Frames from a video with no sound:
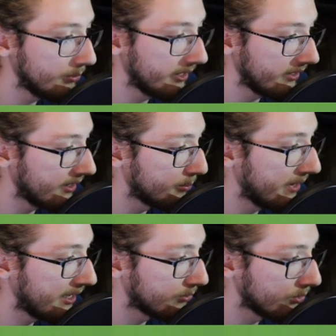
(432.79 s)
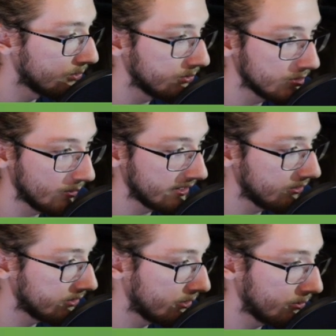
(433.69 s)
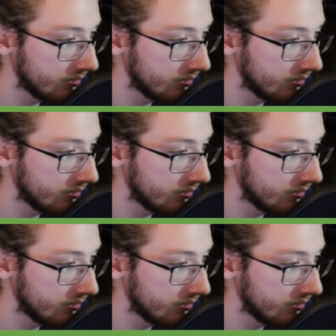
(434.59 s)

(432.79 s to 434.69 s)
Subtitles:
but I got a bad roll, so I can only go